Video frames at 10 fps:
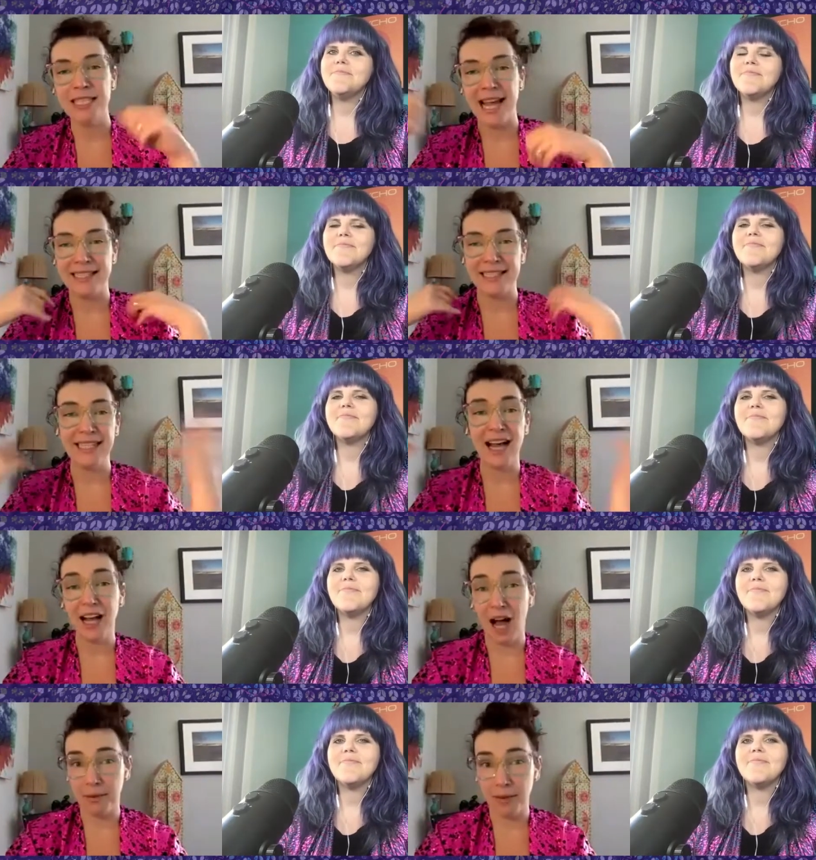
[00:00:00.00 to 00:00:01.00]
Speaker 1: Tassi, a
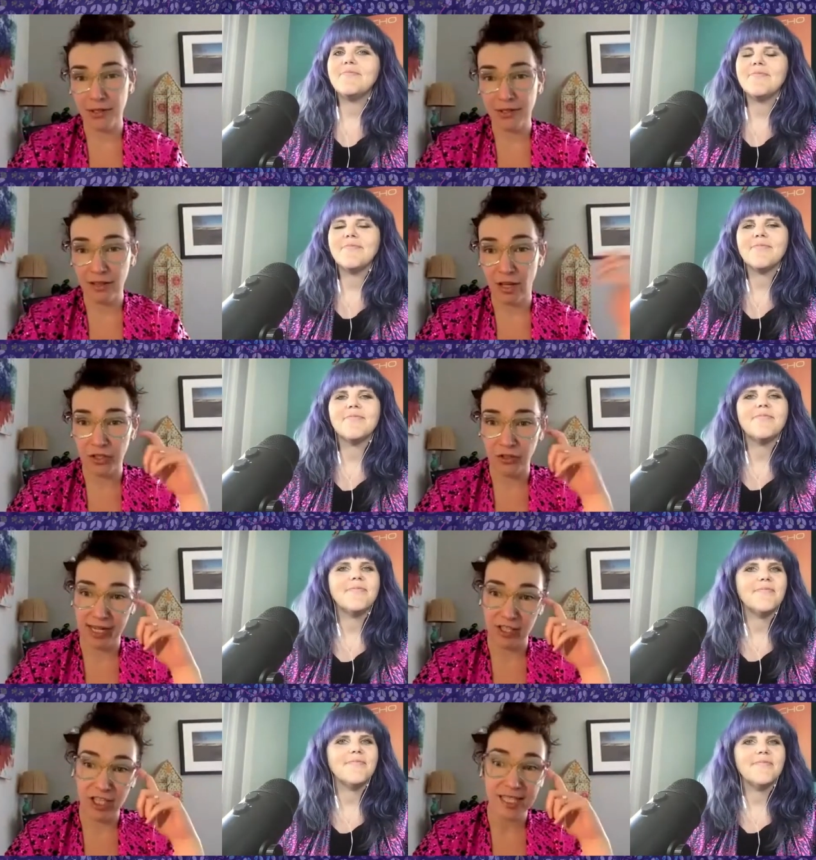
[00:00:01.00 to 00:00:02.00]
copywriter and launch
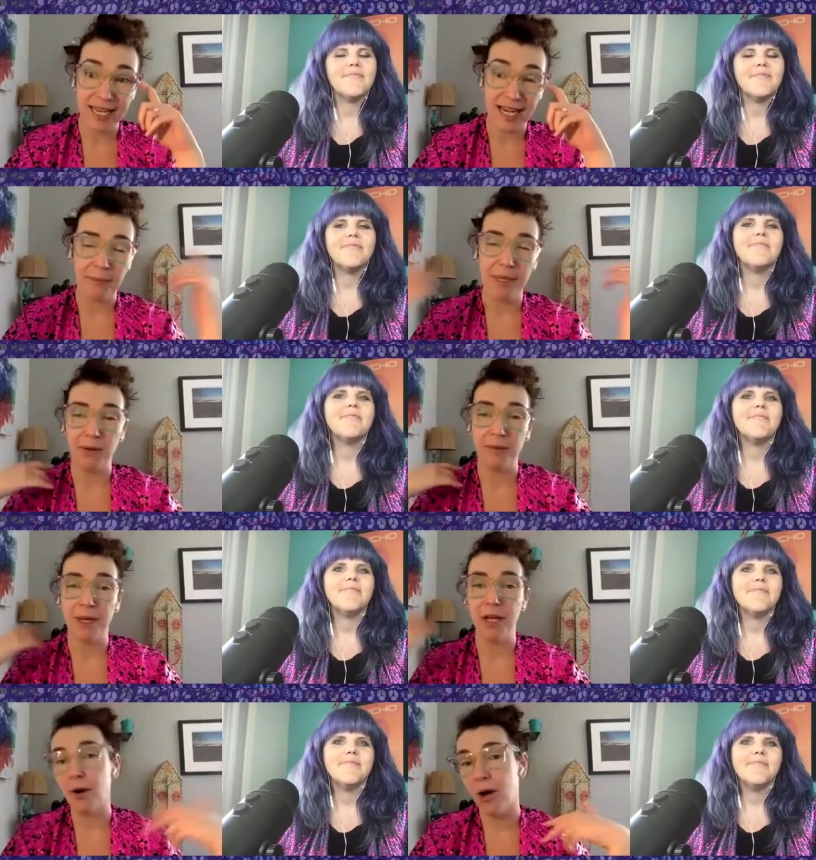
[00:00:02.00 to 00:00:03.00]
strategist, and I'm here with my
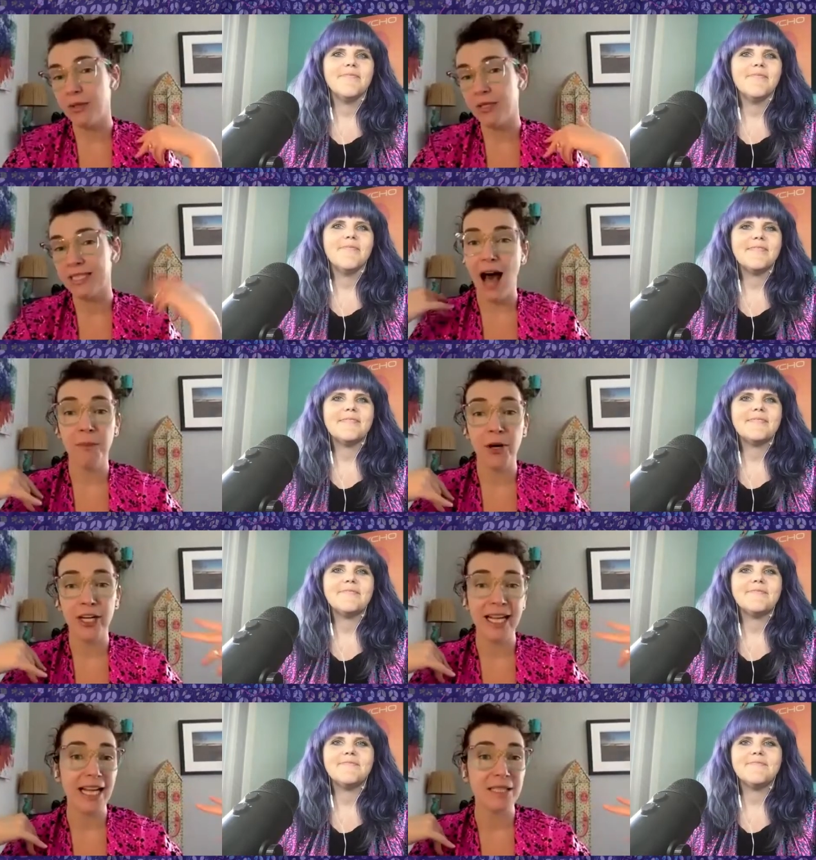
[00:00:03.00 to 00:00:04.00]
co host, the marketing
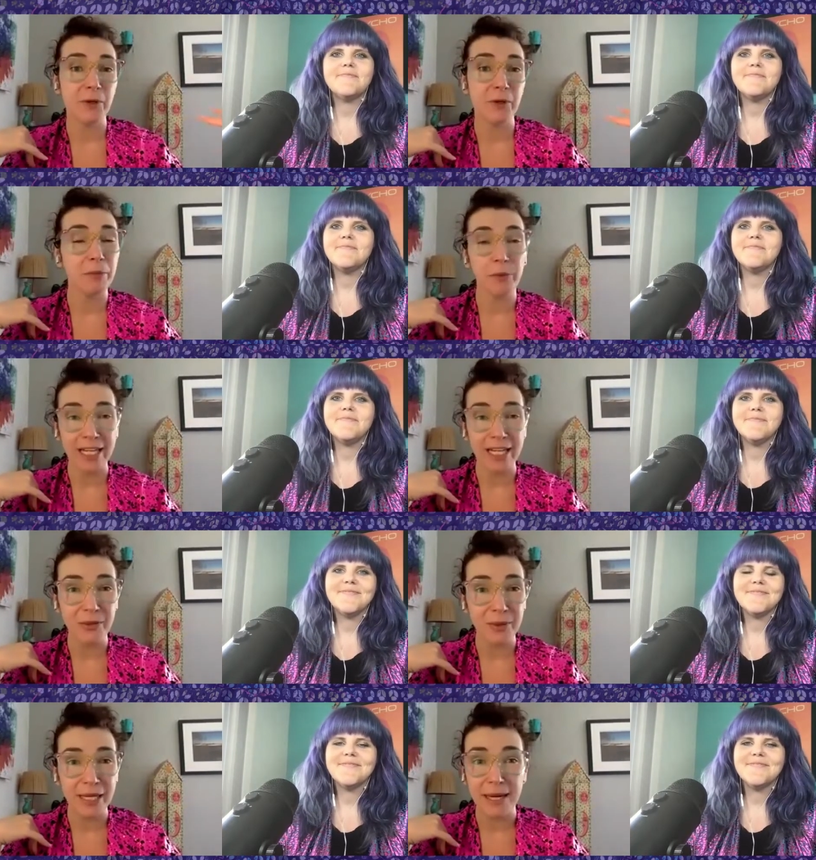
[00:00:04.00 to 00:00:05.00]
expert and branding
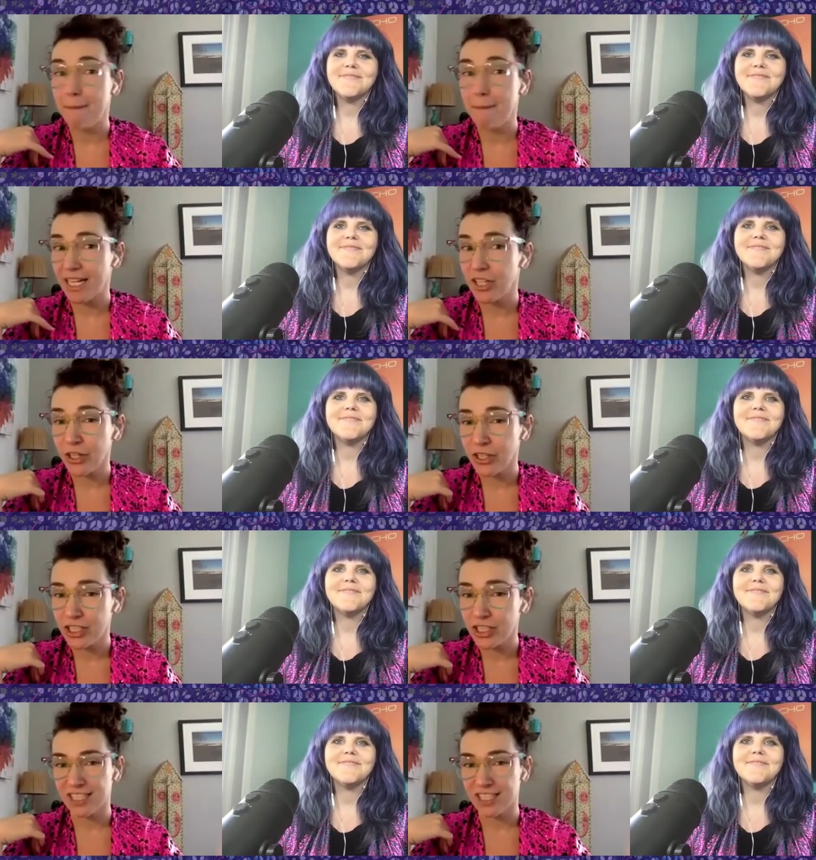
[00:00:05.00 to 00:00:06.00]
queen, Megan
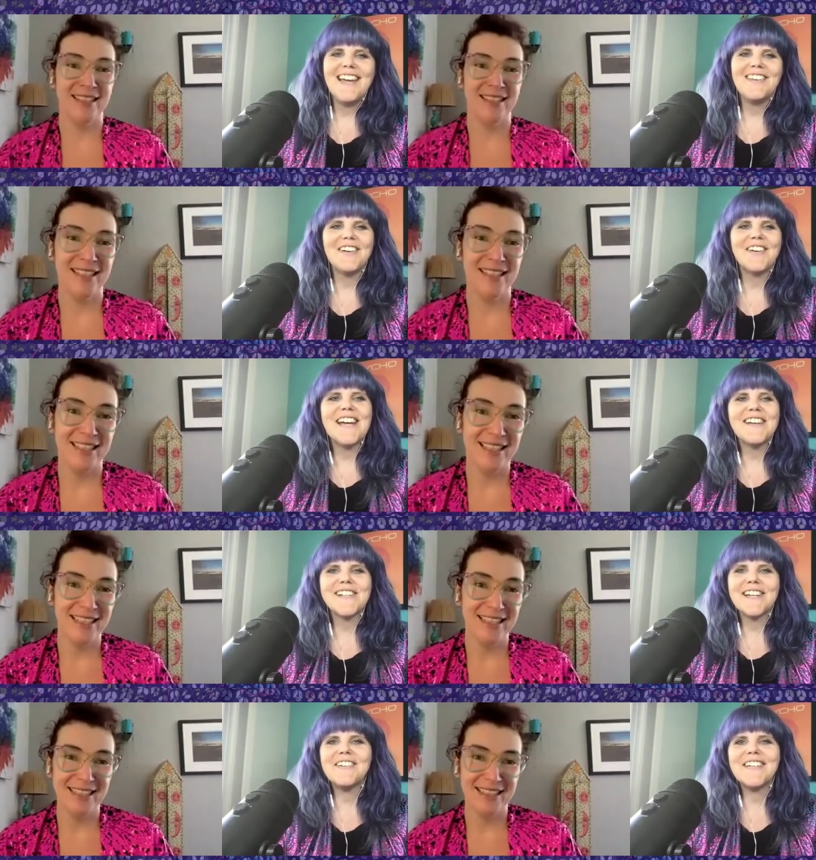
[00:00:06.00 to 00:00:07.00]
Gersh.
Speaker 2: Hey, Lauren, how's
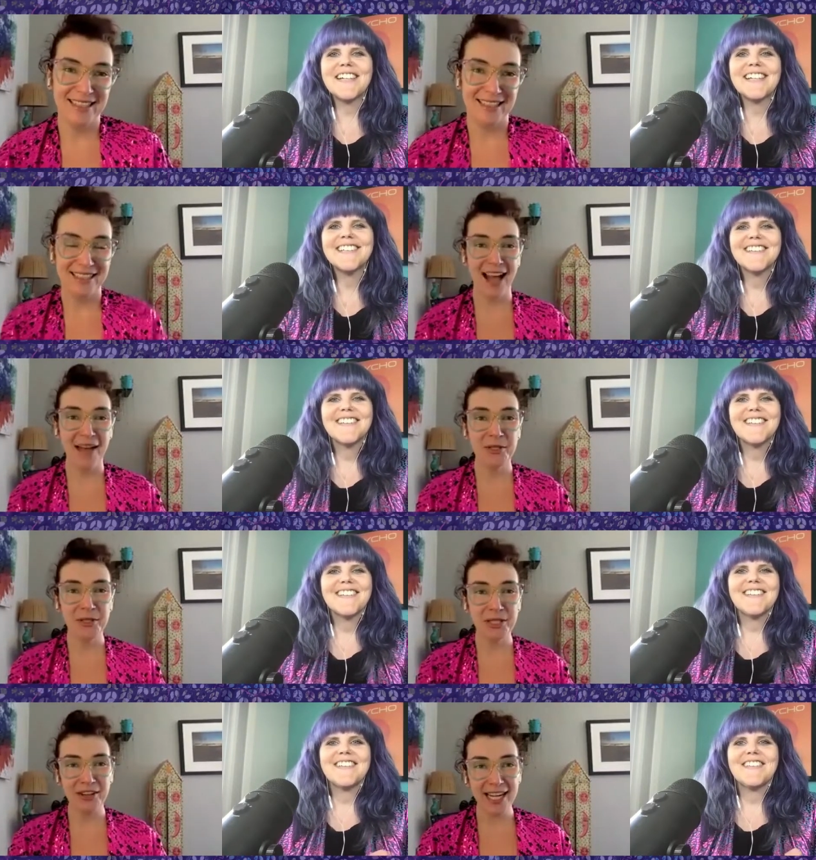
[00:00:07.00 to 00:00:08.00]
it going? I'm doing
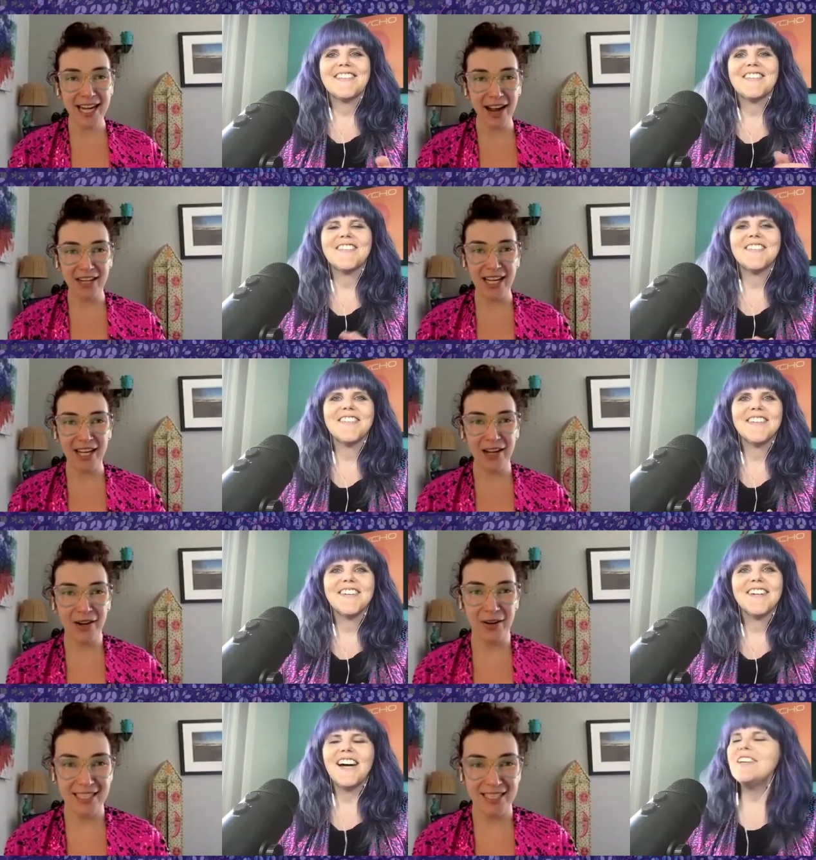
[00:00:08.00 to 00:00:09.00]
great. How are you?
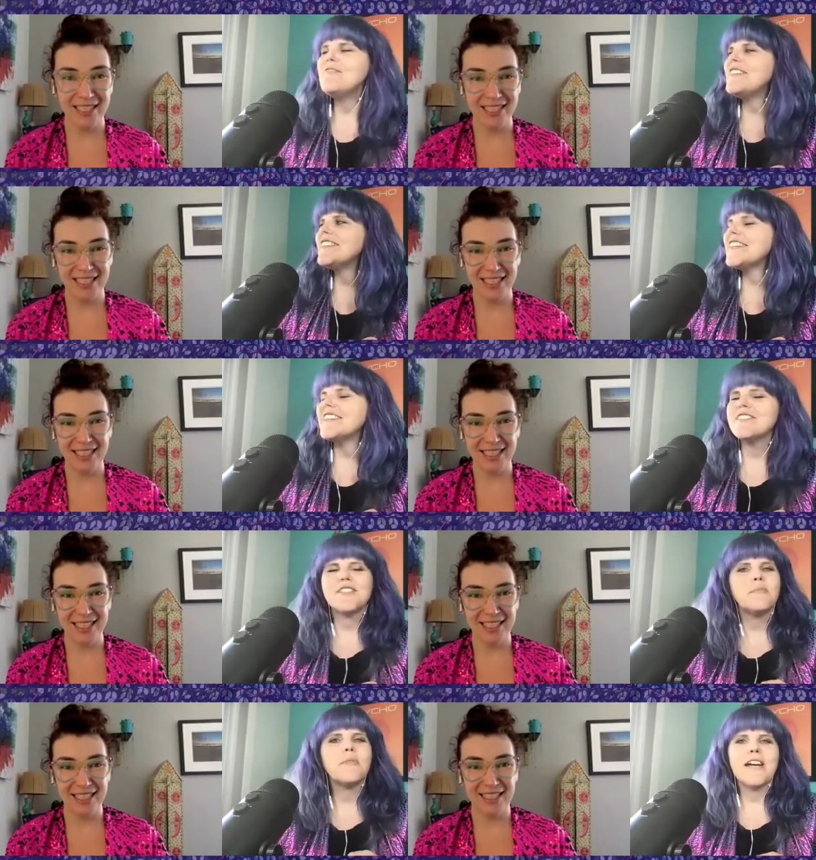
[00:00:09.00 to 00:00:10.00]
I'm feeling
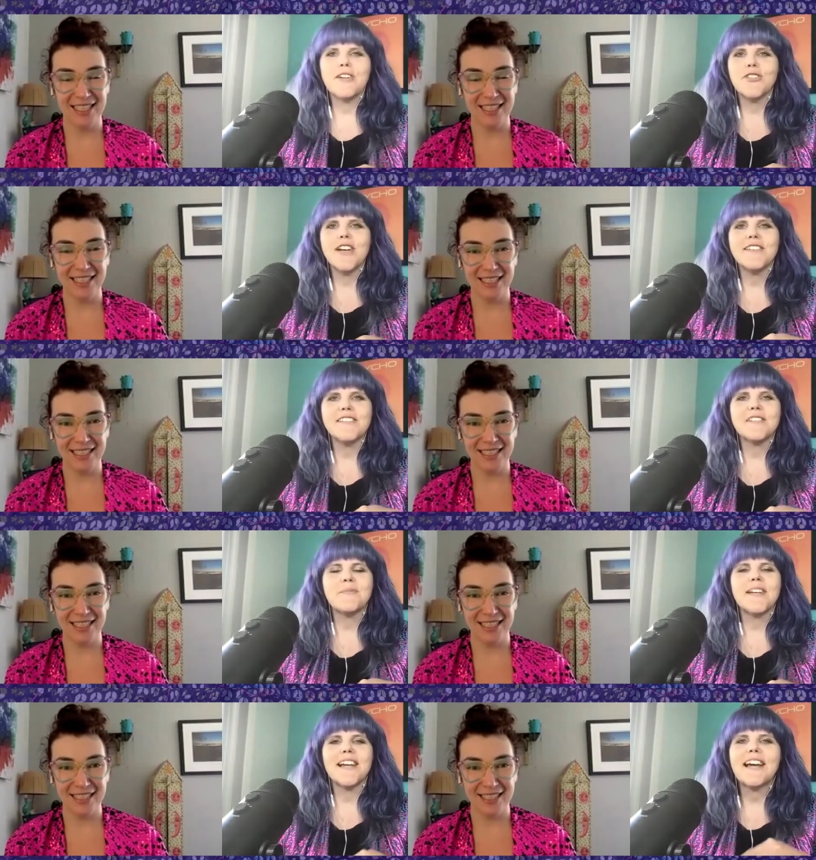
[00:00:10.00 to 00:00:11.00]
super energized this
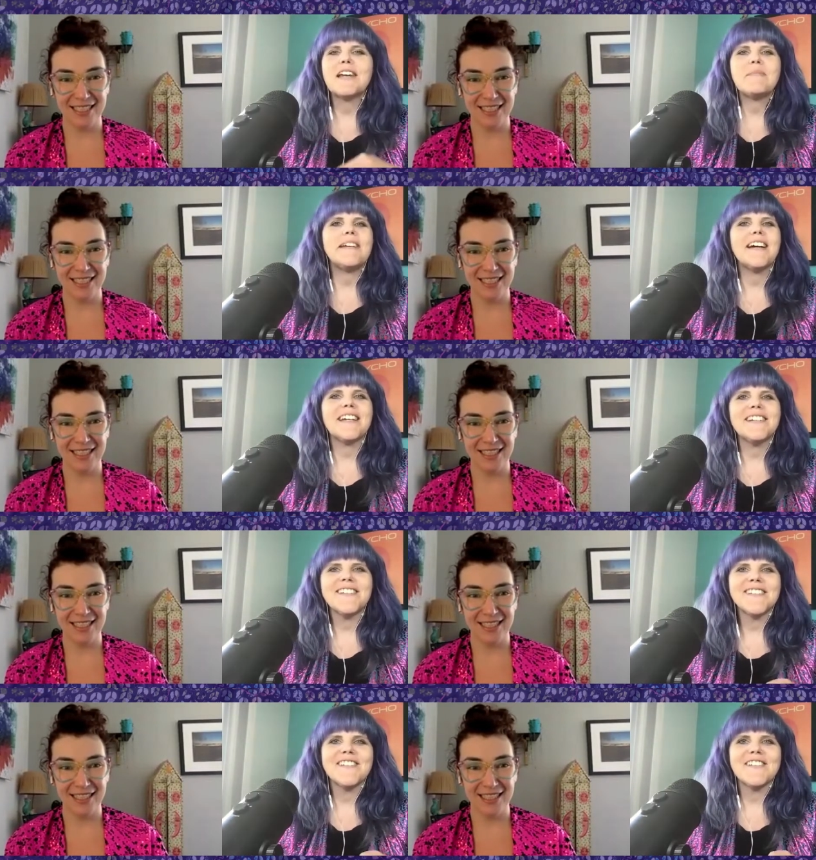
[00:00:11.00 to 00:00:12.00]
week. I got to be be honest.